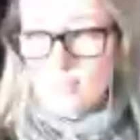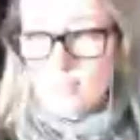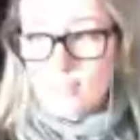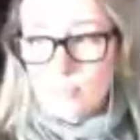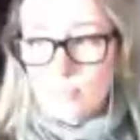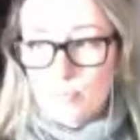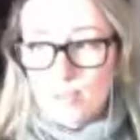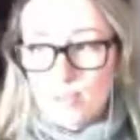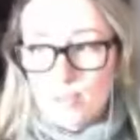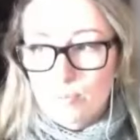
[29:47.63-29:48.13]

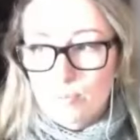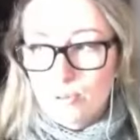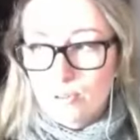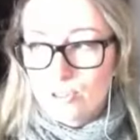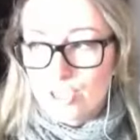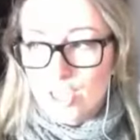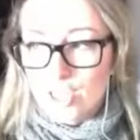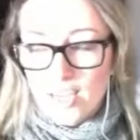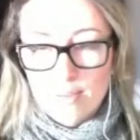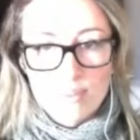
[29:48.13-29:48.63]
aspect,
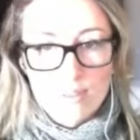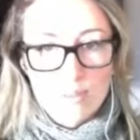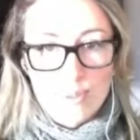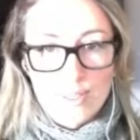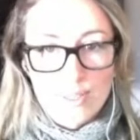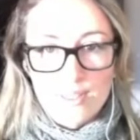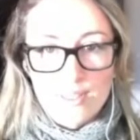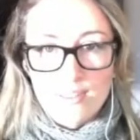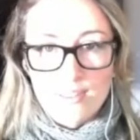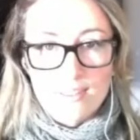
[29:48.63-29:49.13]
poor James
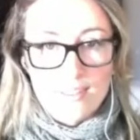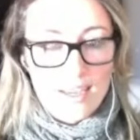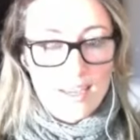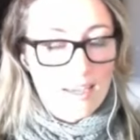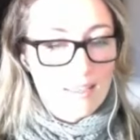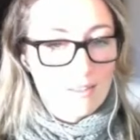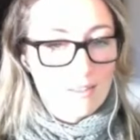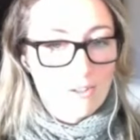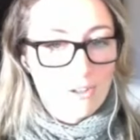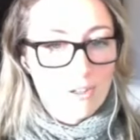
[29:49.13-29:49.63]
spends
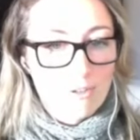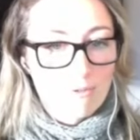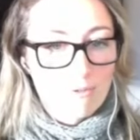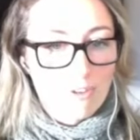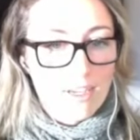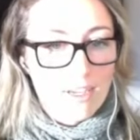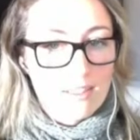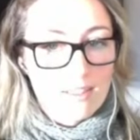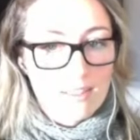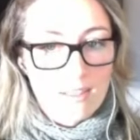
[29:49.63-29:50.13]
days trying to
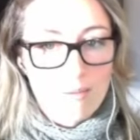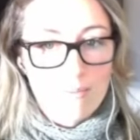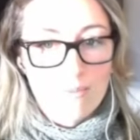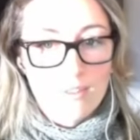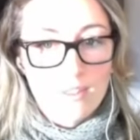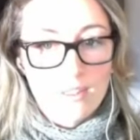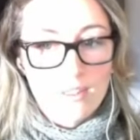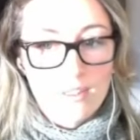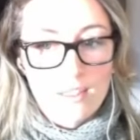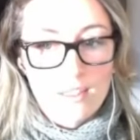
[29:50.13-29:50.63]
find
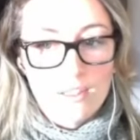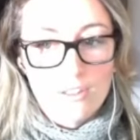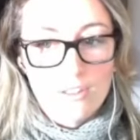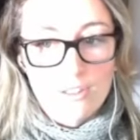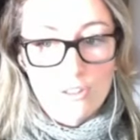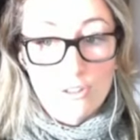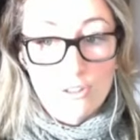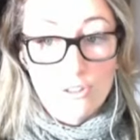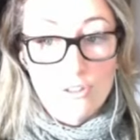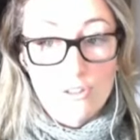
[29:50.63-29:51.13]
something that you
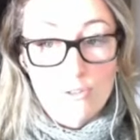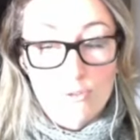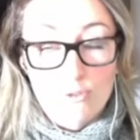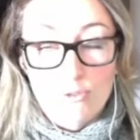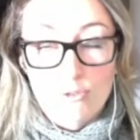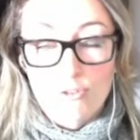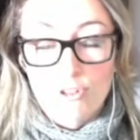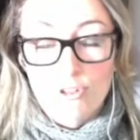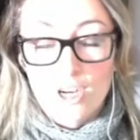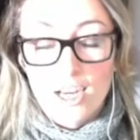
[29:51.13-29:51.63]
can use for
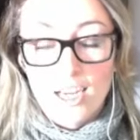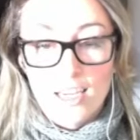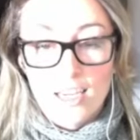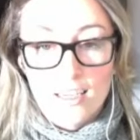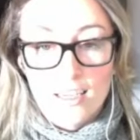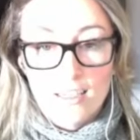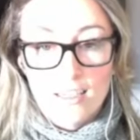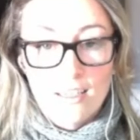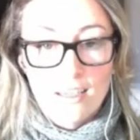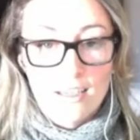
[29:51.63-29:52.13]

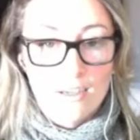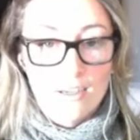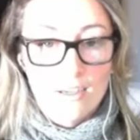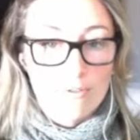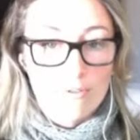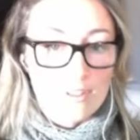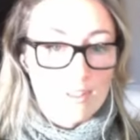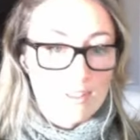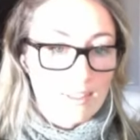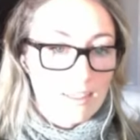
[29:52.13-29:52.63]
free and
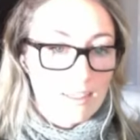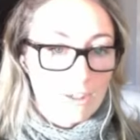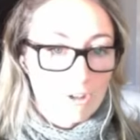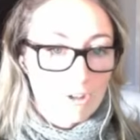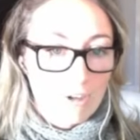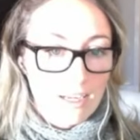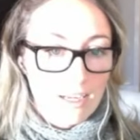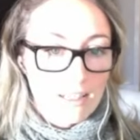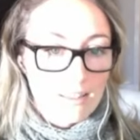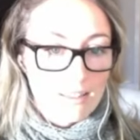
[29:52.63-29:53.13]
obviously
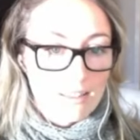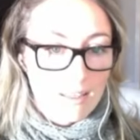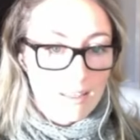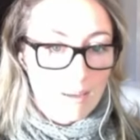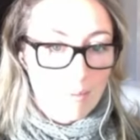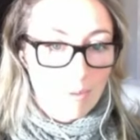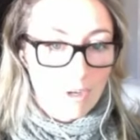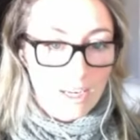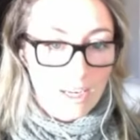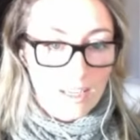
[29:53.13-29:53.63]
credit
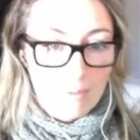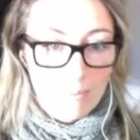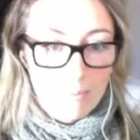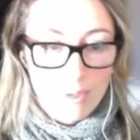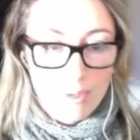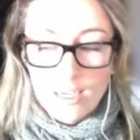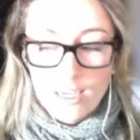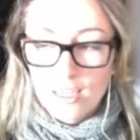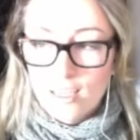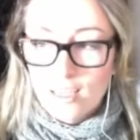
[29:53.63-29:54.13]
somebody,
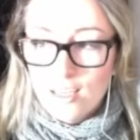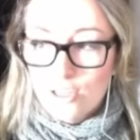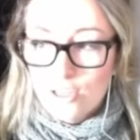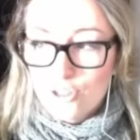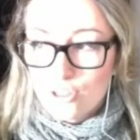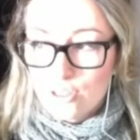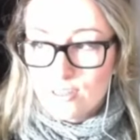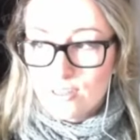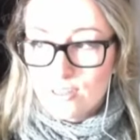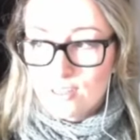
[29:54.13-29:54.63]
but
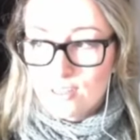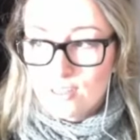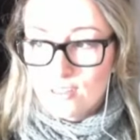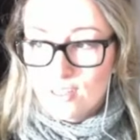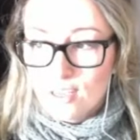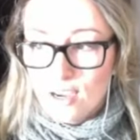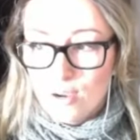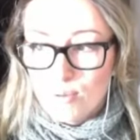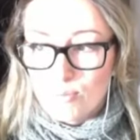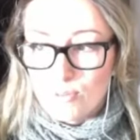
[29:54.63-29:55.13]
just
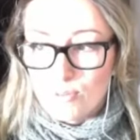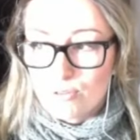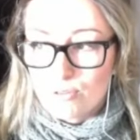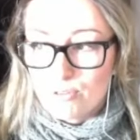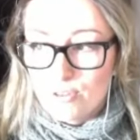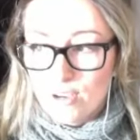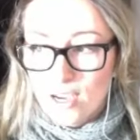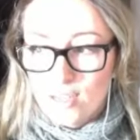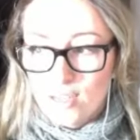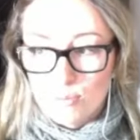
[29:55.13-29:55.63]
to
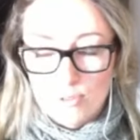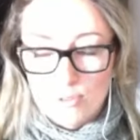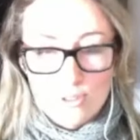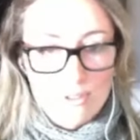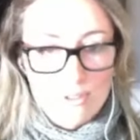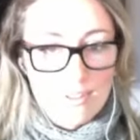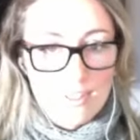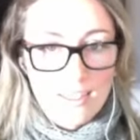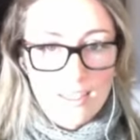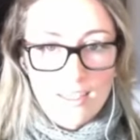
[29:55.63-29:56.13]
find
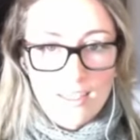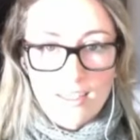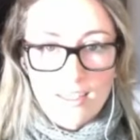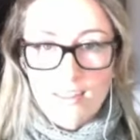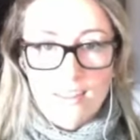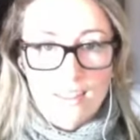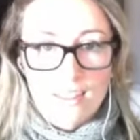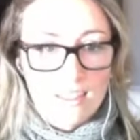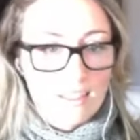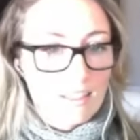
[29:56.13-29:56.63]

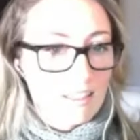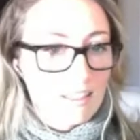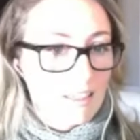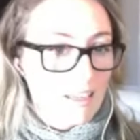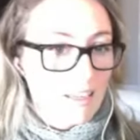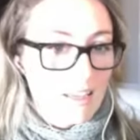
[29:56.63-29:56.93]
music that,